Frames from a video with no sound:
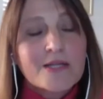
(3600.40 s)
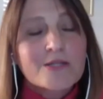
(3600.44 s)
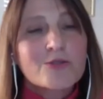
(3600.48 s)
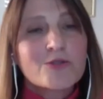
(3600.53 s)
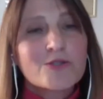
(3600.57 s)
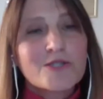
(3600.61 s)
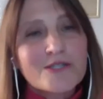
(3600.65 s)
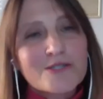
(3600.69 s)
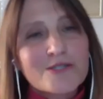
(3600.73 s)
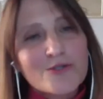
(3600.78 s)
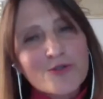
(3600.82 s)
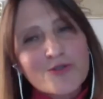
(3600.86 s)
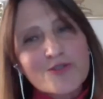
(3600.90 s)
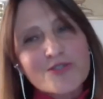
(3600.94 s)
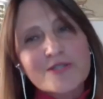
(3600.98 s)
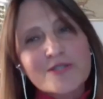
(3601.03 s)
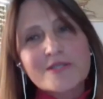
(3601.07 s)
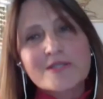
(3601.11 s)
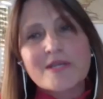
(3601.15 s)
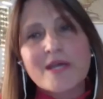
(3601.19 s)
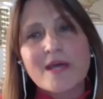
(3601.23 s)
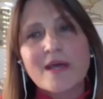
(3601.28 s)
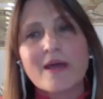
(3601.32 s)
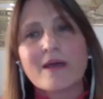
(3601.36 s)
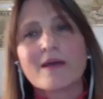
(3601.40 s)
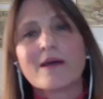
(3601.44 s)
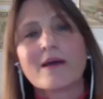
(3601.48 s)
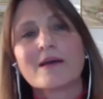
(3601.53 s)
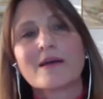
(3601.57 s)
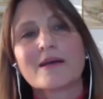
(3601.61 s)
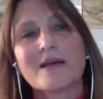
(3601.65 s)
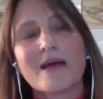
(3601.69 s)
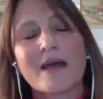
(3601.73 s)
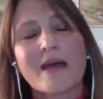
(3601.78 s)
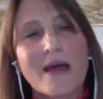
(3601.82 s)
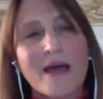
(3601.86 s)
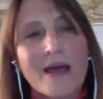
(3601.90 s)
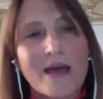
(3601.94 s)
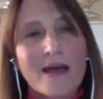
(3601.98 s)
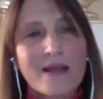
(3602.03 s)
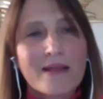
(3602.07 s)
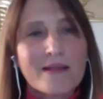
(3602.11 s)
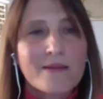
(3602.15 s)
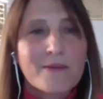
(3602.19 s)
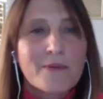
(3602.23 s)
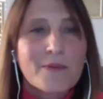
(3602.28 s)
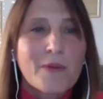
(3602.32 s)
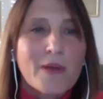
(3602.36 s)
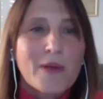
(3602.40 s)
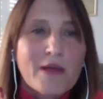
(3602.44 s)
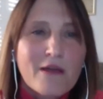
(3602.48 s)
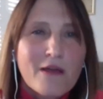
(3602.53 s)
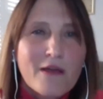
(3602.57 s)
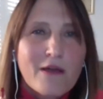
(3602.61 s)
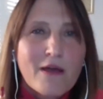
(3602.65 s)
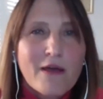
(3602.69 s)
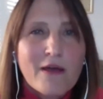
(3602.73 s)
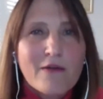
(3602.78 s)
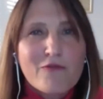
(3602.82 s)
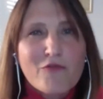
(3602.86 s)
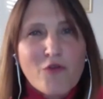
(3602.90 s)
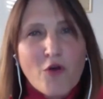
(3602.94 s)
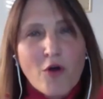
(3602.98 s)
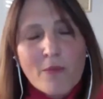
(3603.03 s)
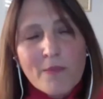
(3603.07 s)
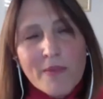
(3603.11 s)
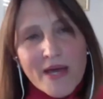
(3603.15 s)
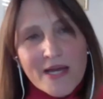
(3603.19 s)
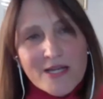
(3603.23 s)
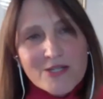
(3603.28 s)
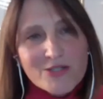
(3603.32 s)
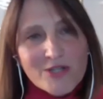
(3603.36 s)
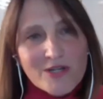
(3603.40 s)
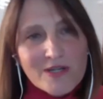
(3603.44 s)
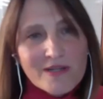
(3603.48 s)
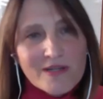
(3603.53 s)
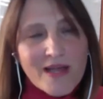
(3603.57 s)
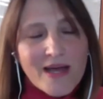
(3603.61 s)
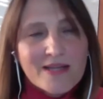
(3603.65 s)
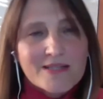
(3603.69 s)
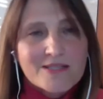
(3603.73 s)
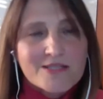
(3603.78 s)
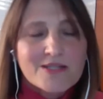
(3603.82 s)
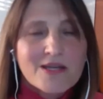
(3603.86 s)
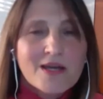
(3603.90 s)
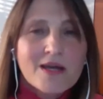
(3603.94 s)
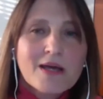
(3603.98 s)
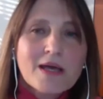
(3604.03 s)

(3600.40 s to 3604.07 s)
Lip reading: Did you see any information that